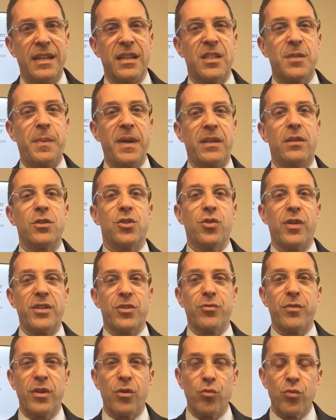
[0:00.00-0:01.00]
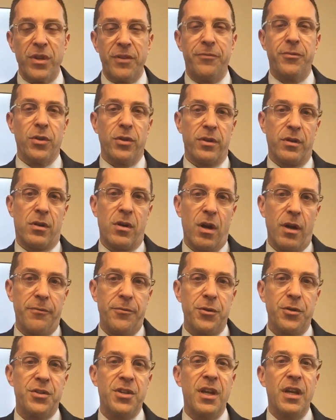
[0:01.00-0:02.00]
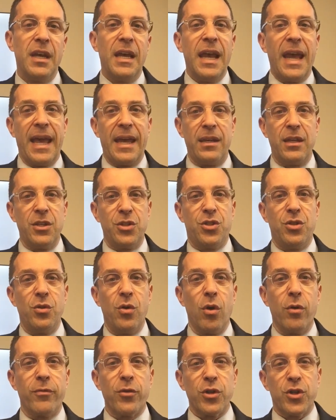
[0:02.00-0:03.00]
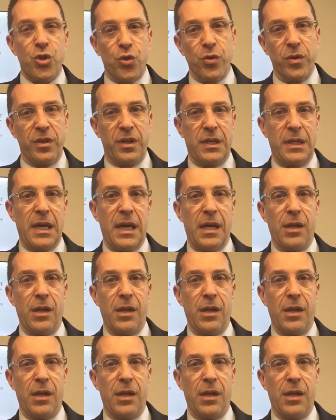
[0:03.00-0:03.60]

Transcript: expect the Treasury to refill their coffers and issue over $1 trillion